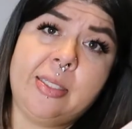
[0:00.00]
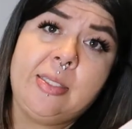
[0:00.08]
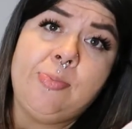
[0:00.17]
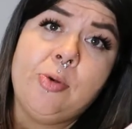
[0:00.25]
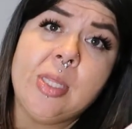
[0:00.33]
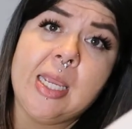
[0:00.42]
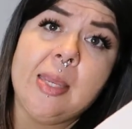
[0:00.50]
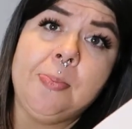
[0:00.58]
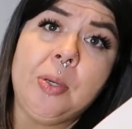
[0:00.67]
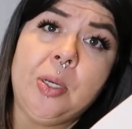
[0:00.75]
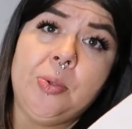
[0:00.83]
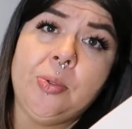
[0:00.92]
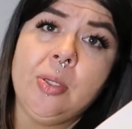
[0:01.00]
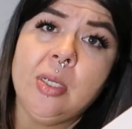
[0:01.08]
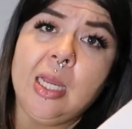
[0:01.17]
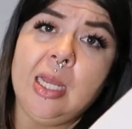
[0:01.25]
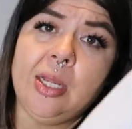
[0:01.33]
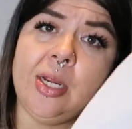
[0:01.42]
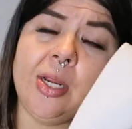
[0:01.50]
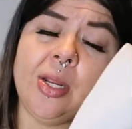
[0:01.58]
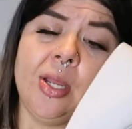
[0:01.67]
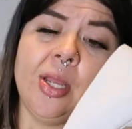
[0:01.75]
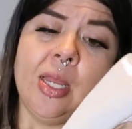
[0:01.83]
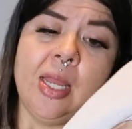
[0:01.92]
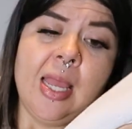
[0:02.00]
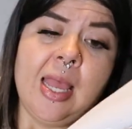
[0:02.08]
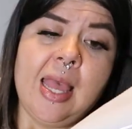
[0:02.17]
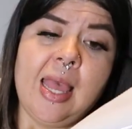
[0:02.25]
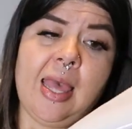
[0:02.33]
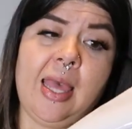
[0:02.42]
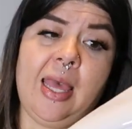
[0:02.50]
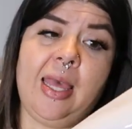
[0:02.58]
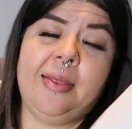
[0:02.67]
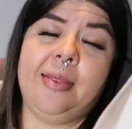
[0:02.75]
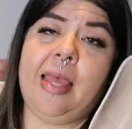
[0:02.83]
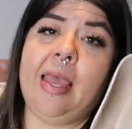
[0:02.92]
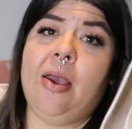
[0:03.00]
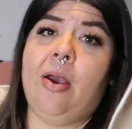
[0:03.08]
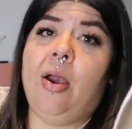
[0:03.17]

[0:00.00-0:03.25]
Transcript: It's more like a bone color. And they